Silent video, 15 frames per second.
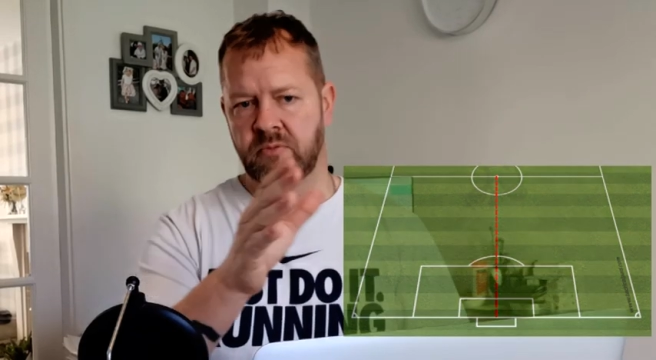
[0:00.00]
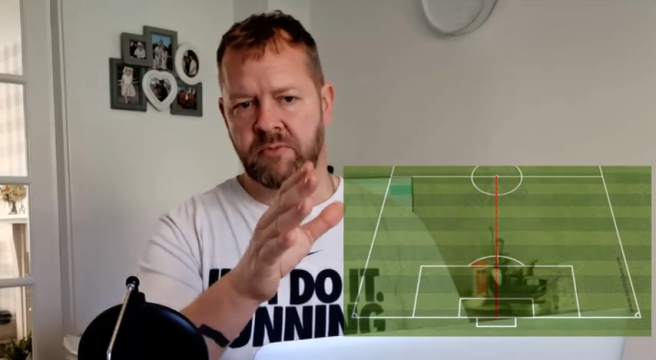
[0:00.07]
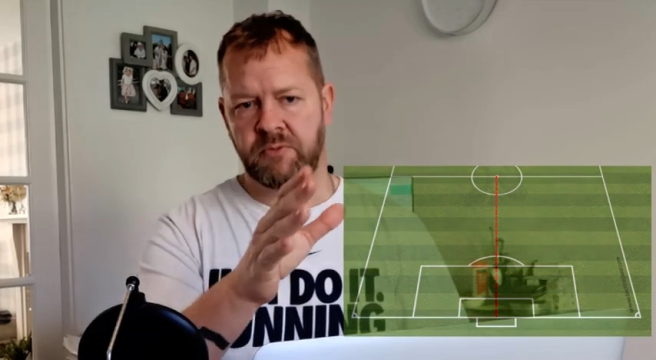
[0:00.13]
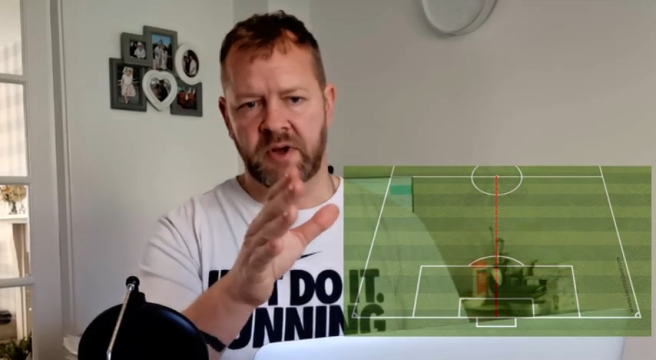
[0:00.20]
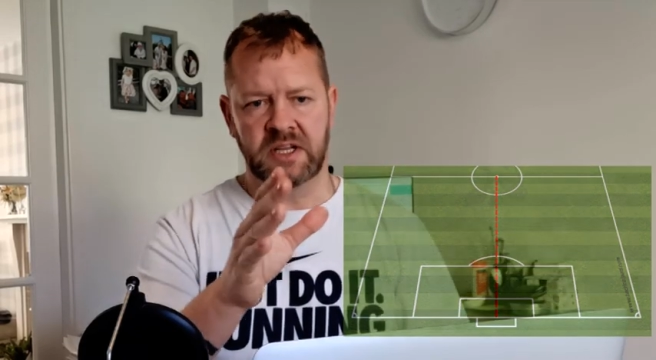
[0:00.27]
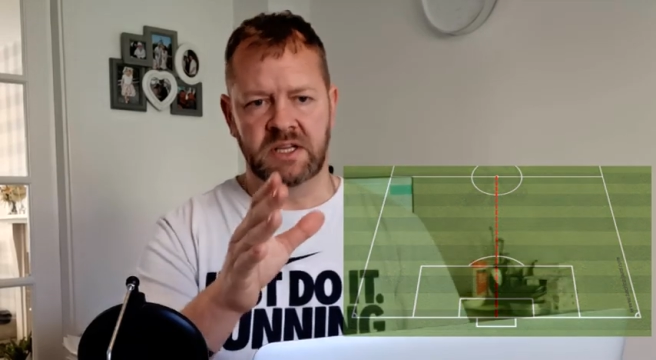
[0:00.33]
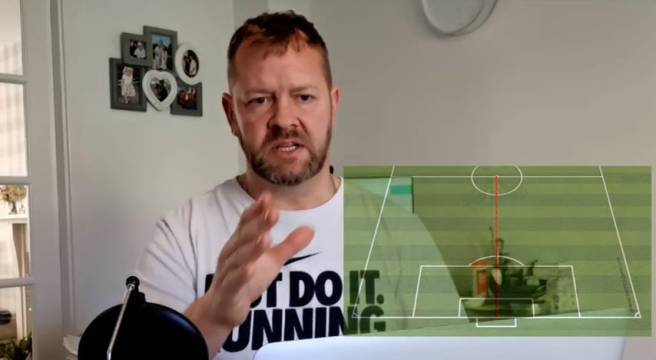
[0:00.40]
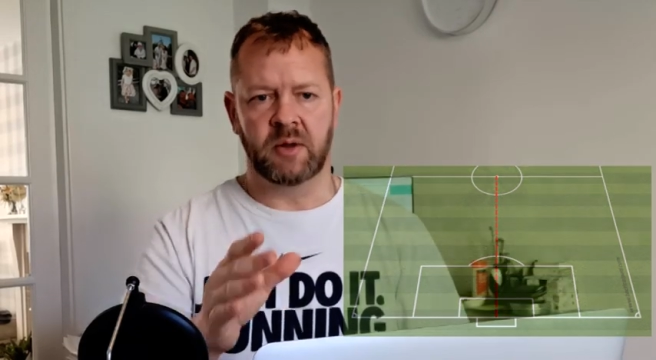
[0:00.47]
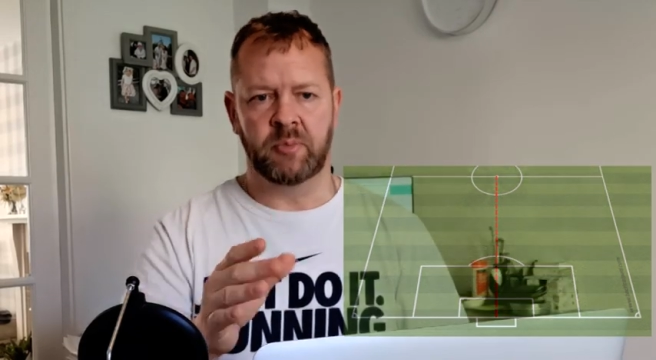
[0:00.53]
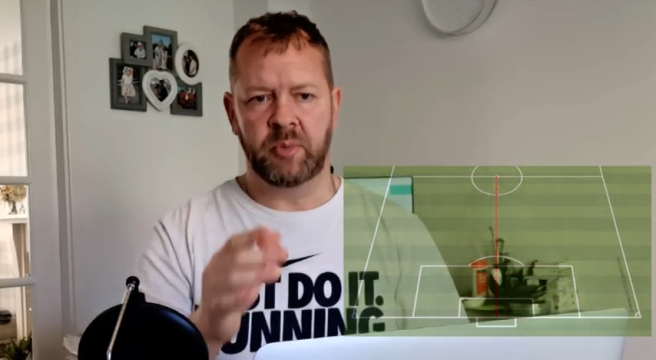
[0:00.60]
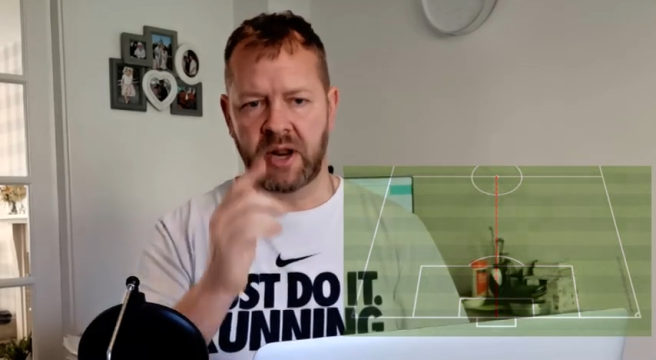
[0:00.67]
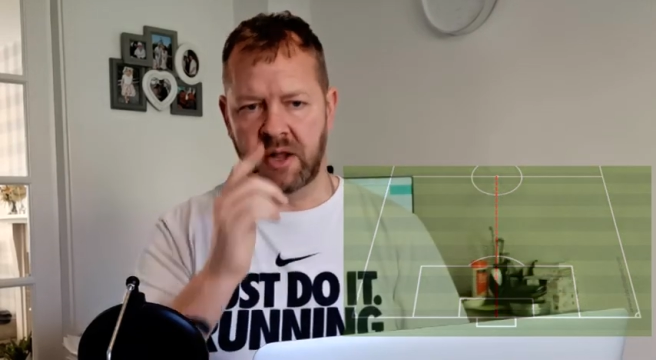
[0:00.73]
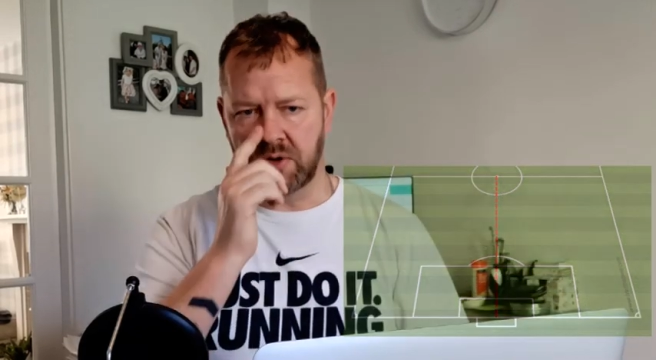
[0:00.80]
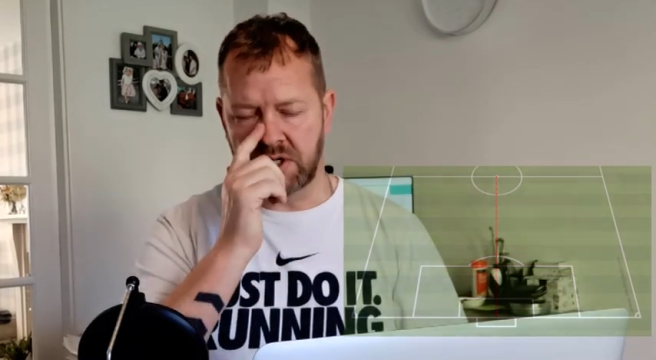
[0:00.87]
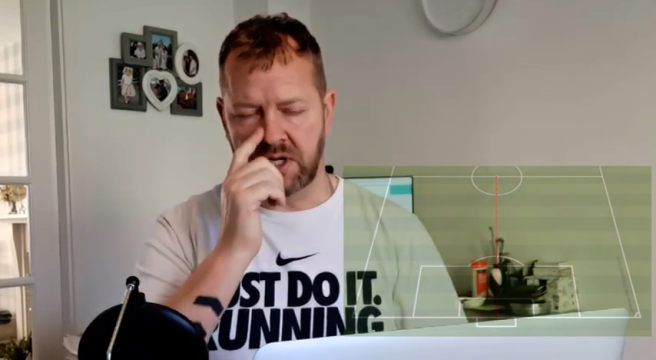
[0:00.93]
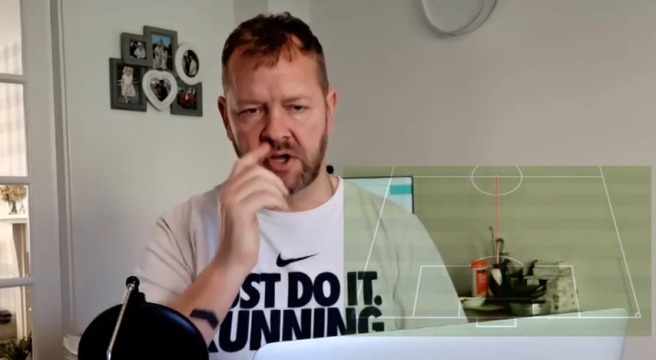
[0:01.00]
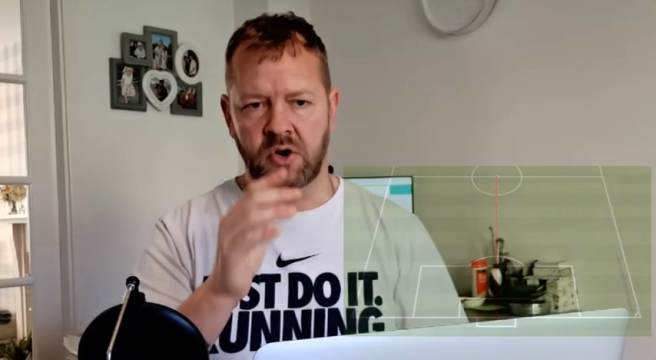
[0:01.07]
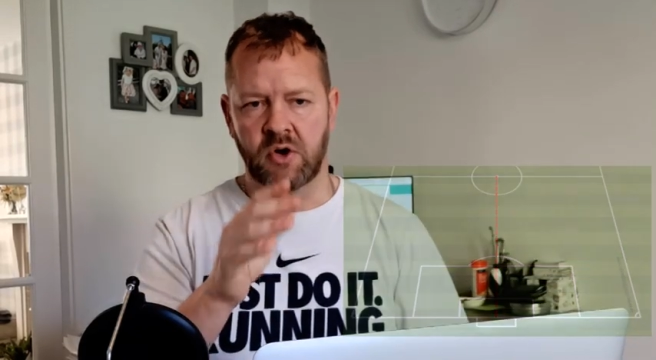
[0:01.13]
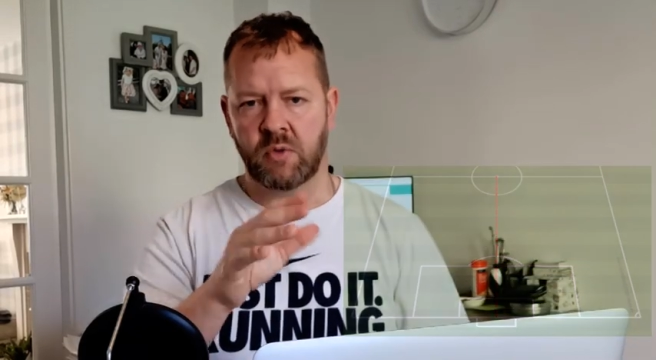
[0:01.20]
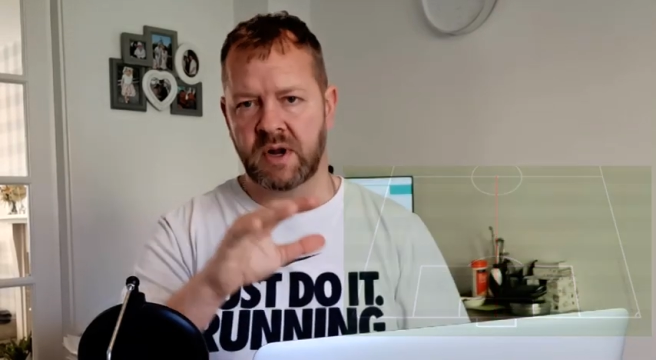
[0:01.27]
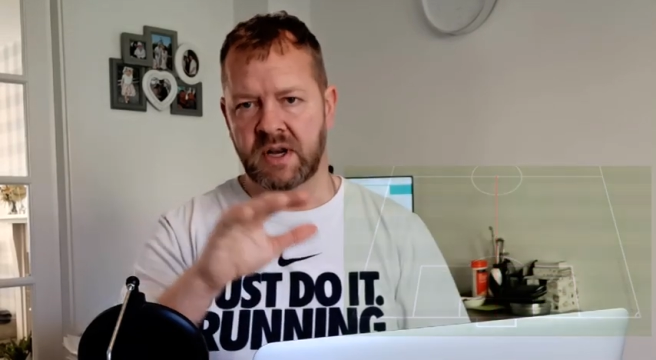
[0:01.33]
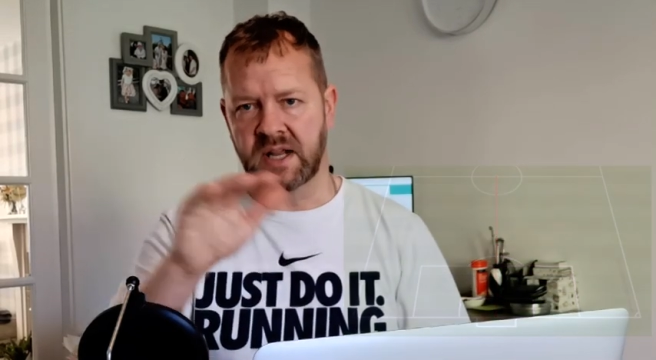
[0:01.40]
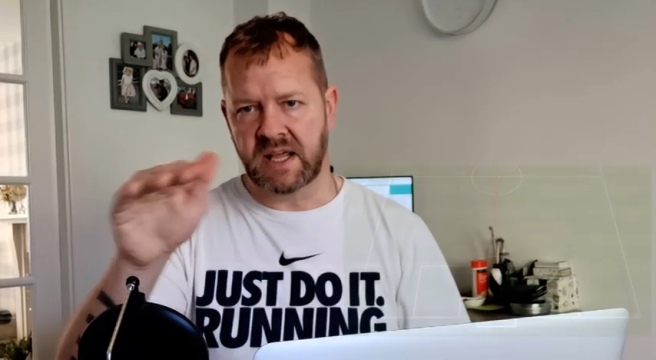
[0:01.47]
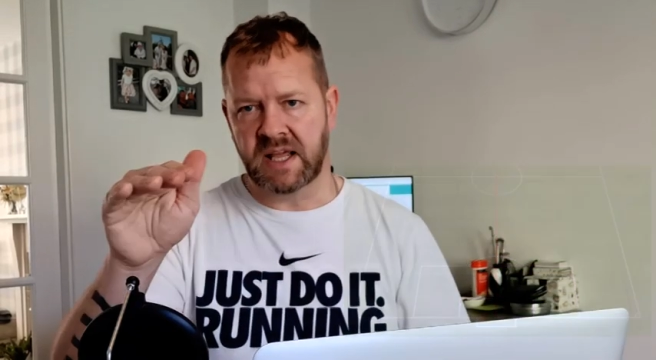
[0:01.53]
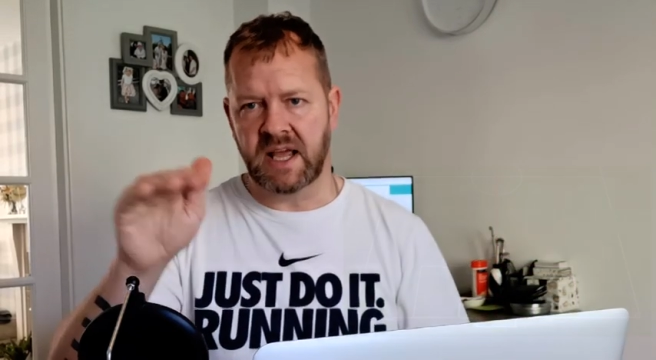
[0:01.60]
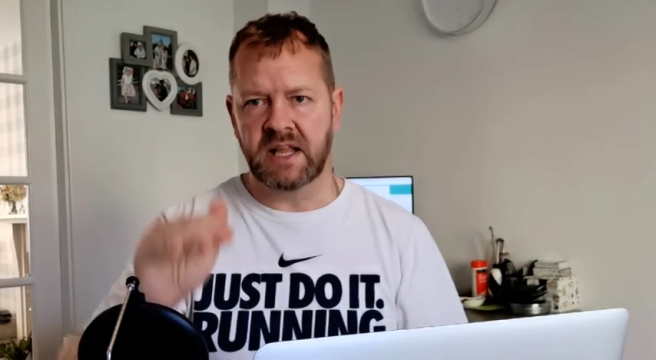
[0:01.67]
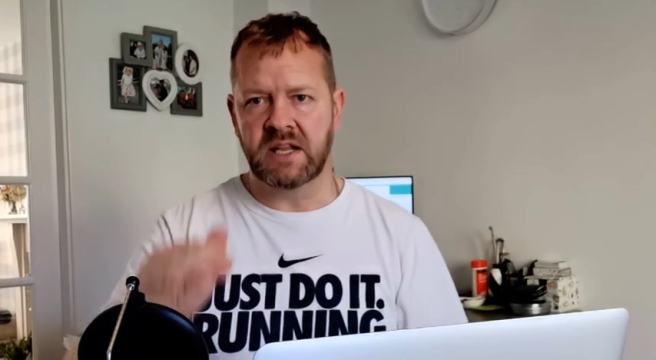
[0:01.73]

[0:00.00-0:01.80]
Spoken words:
facing a penalty or when they get